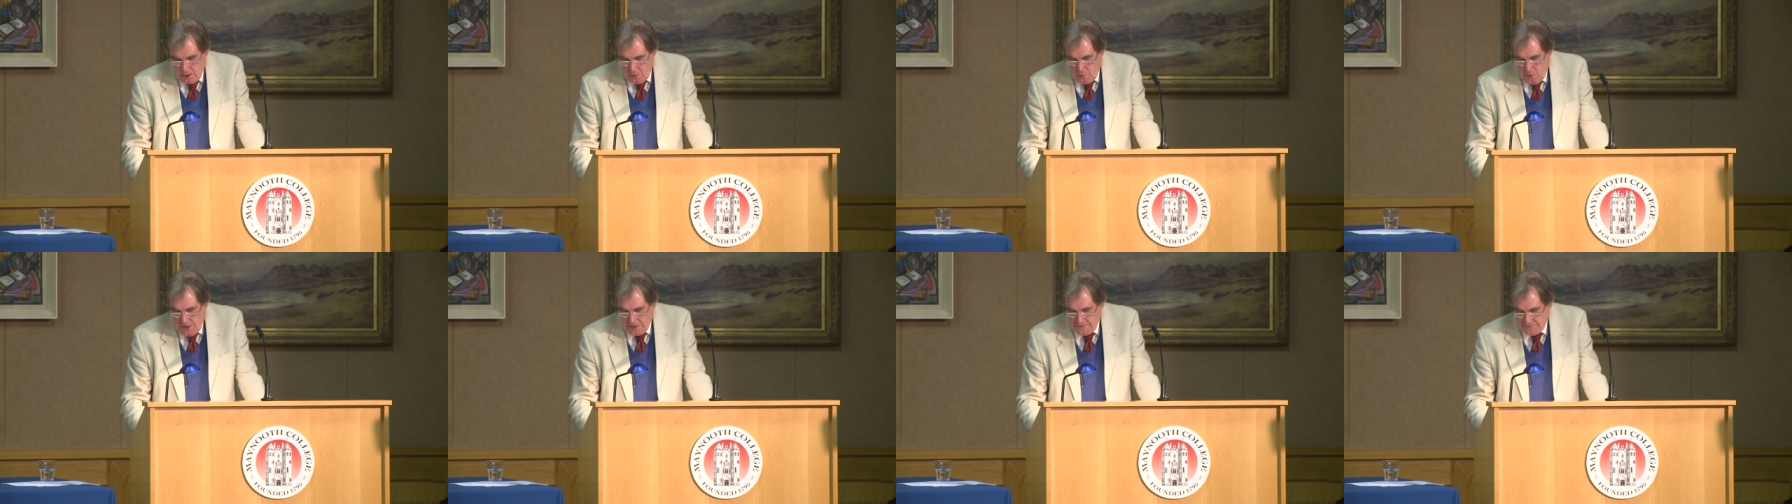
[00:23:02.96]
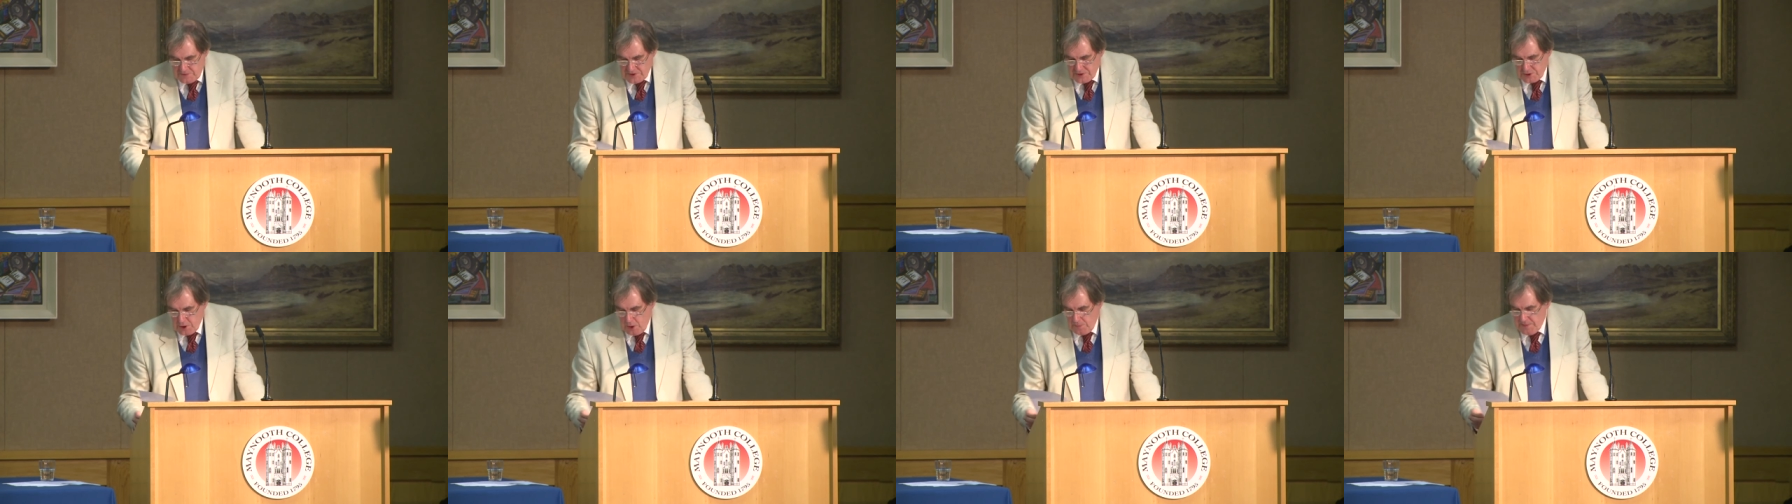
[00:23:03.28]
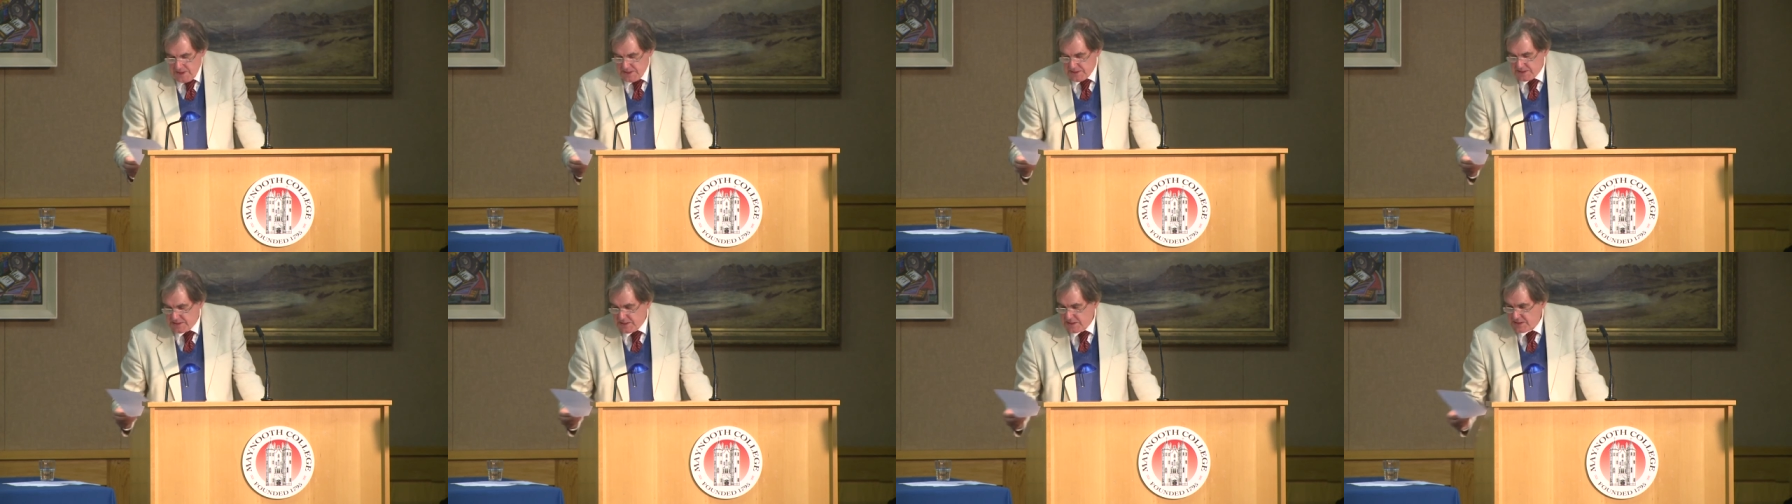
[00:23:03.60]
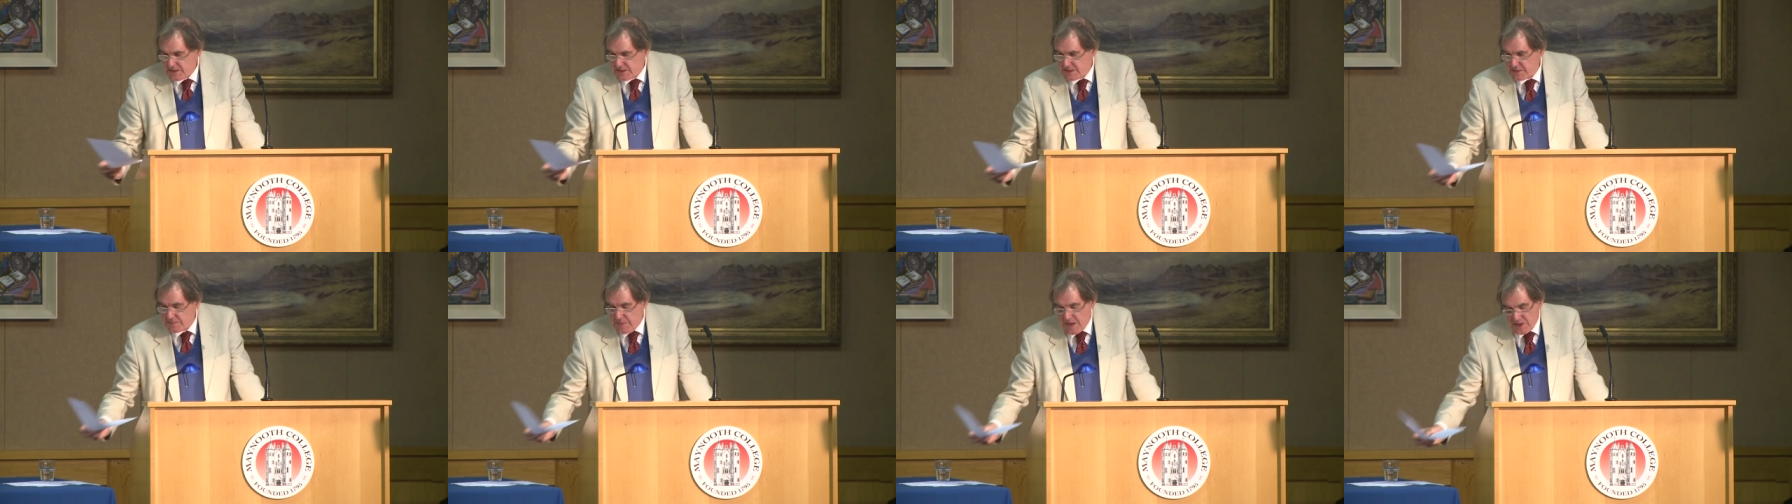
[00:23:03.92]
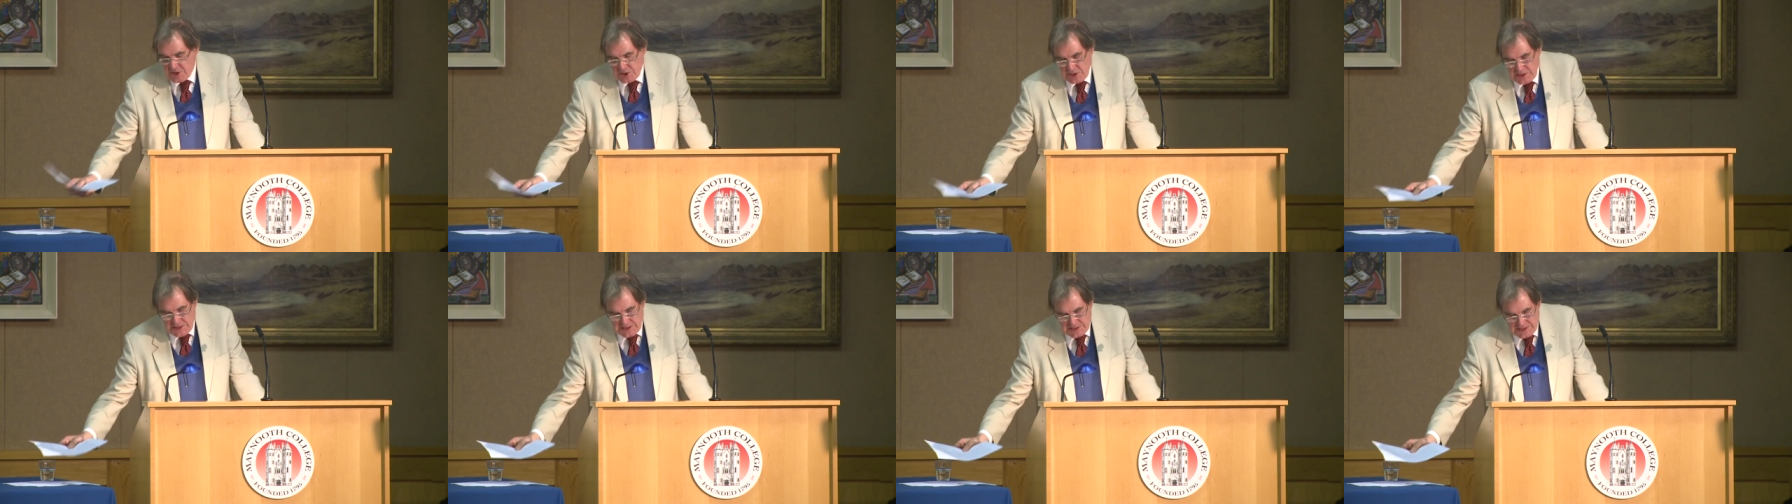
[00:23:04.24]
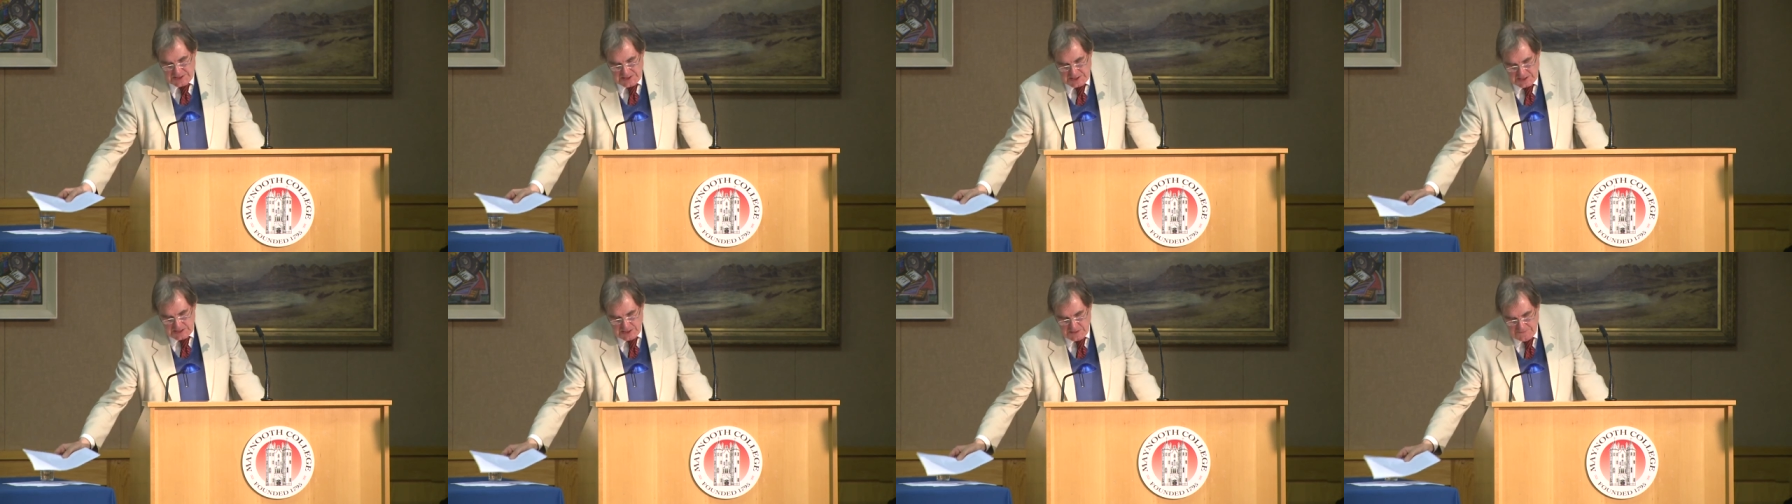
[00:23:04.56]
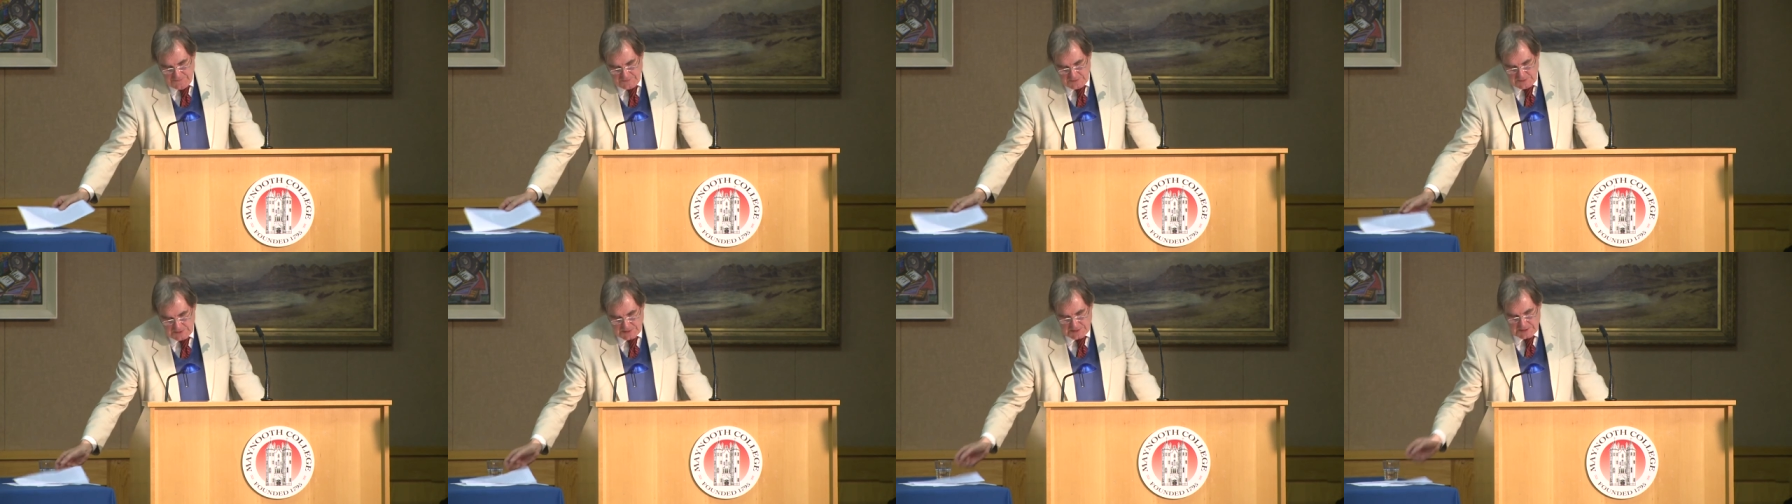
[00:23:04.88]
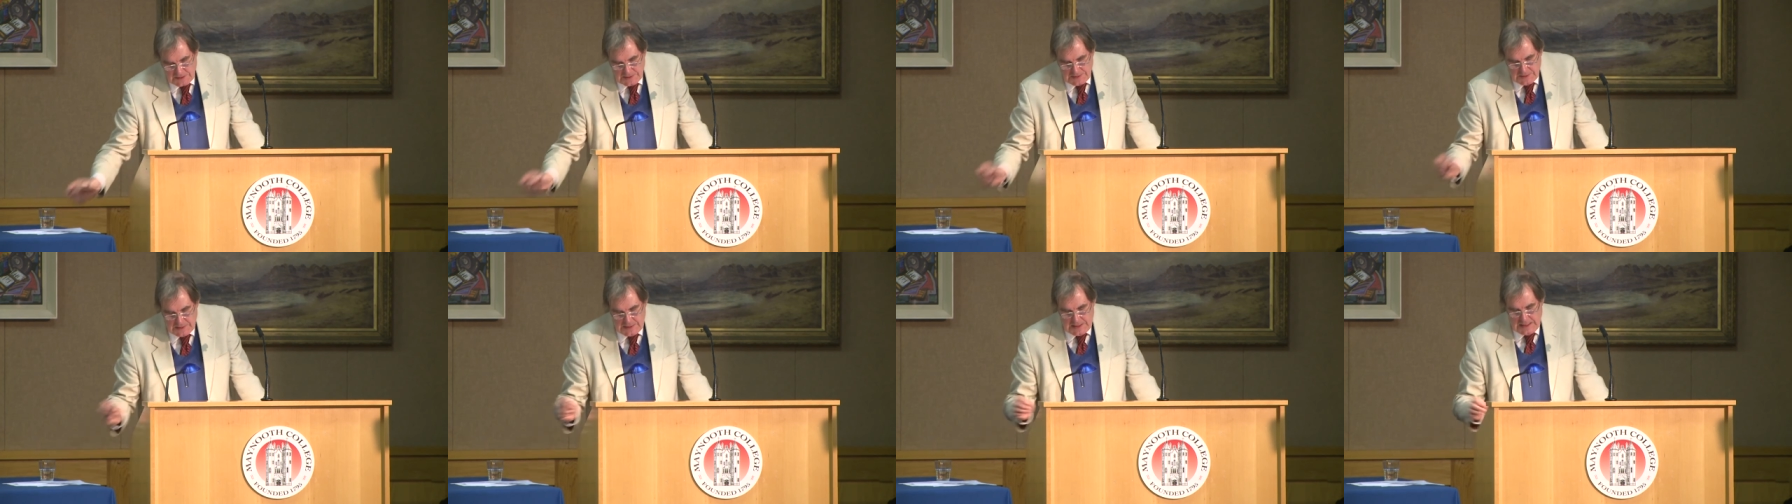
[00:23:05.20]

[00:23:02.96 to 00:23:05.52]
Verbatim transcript: One of his comments is especially significant.